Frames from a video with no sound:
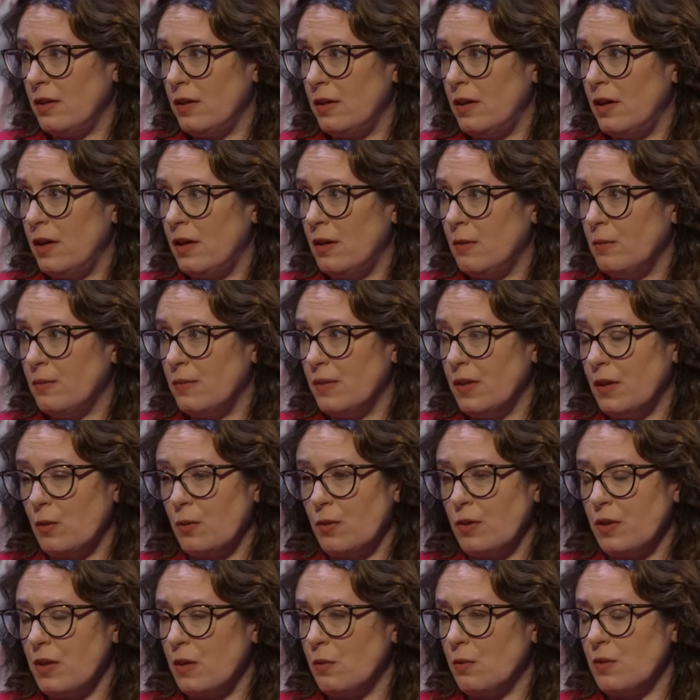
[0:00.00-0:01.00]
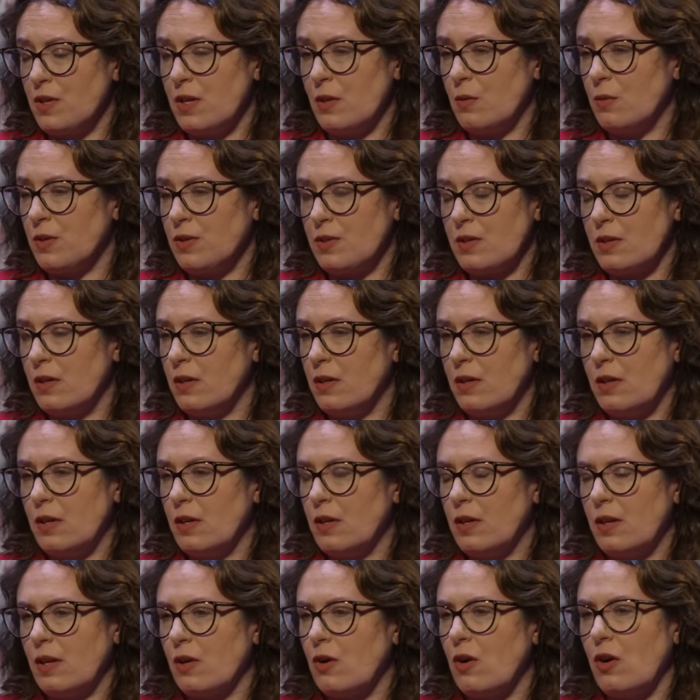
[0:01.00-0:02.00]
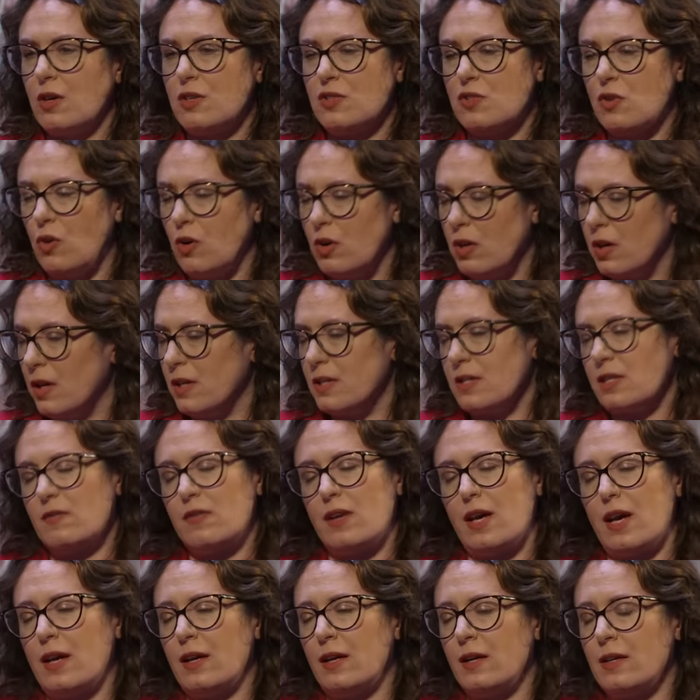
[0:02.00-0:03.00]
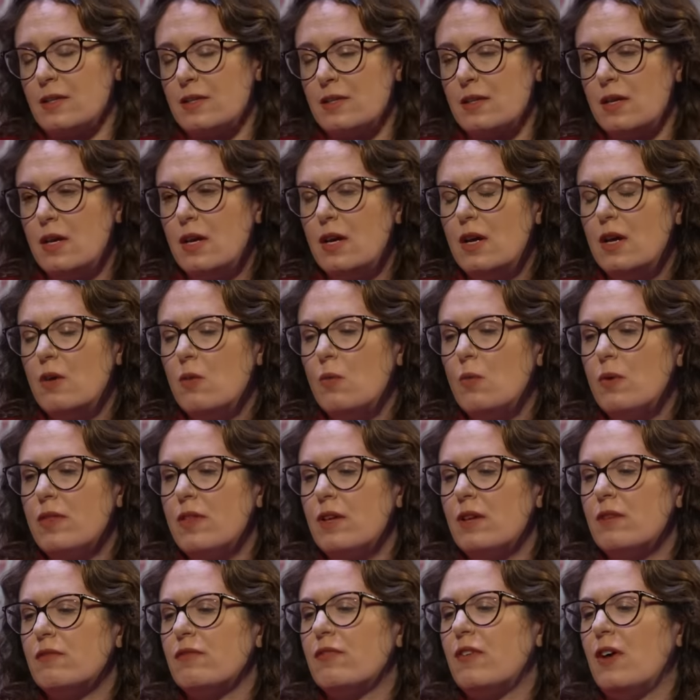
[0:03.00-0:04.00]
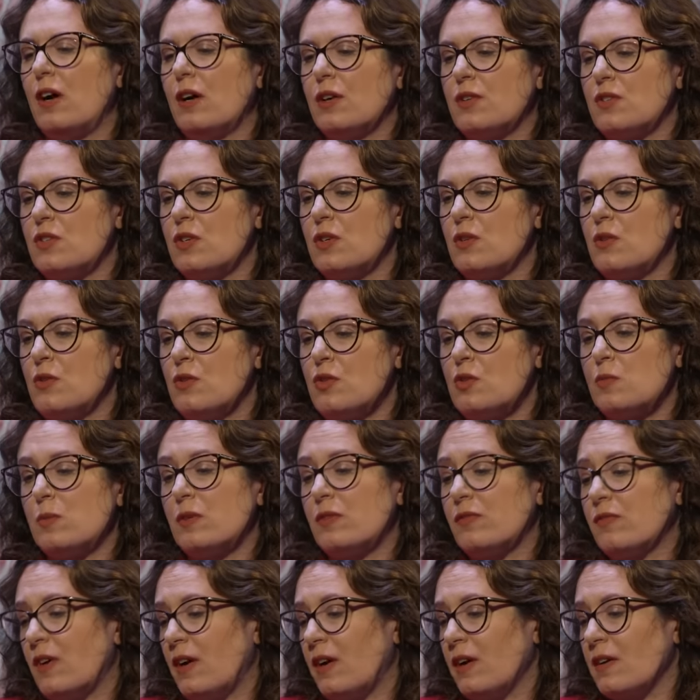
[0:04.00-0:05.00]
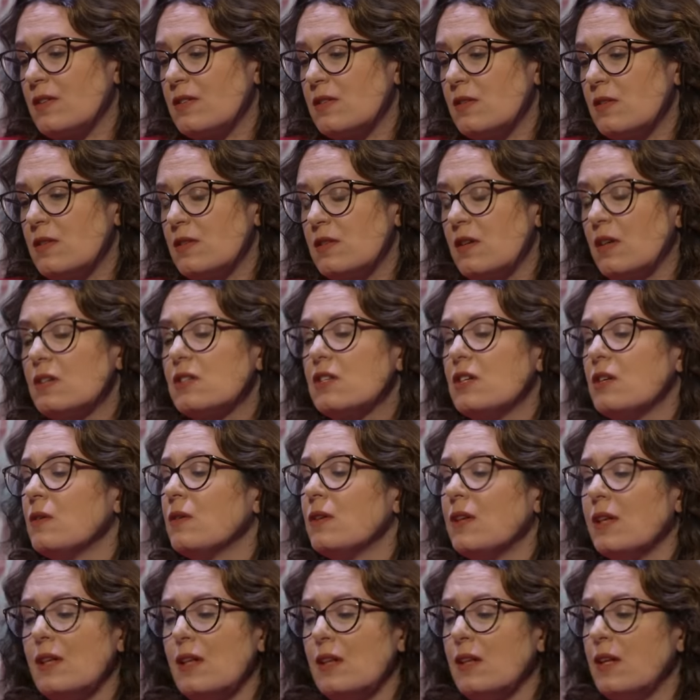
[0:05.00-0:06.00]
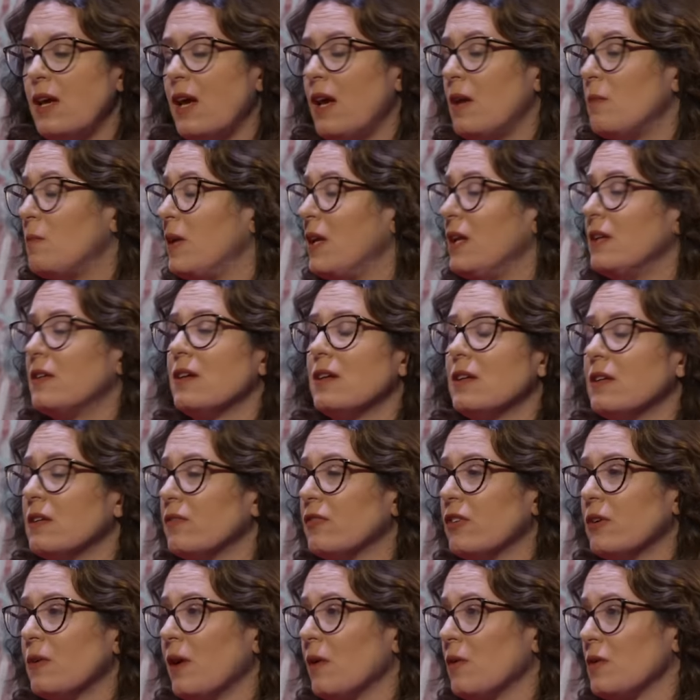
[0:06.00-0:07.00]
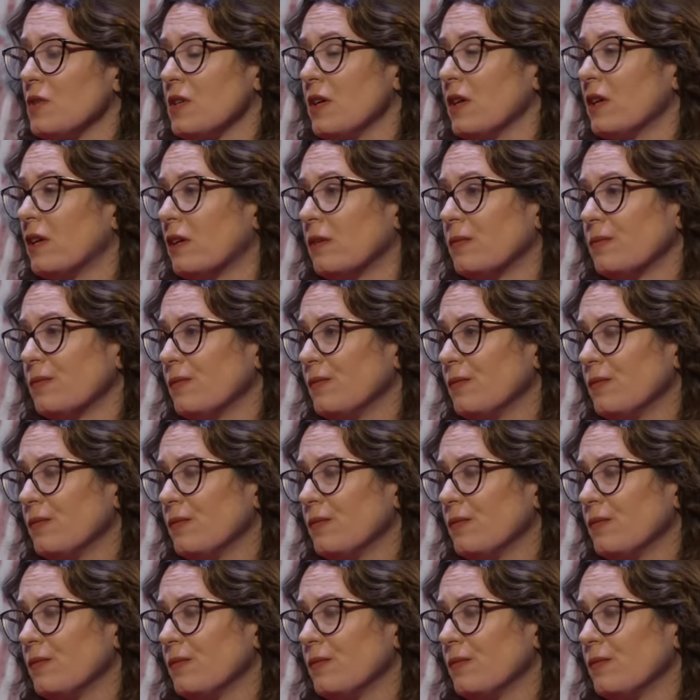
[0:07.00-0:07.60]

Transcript: Um, there were there was it was it caused all kinds of chaos within Fox News, but Fox stuck to it, and then the AP did it a few hours later.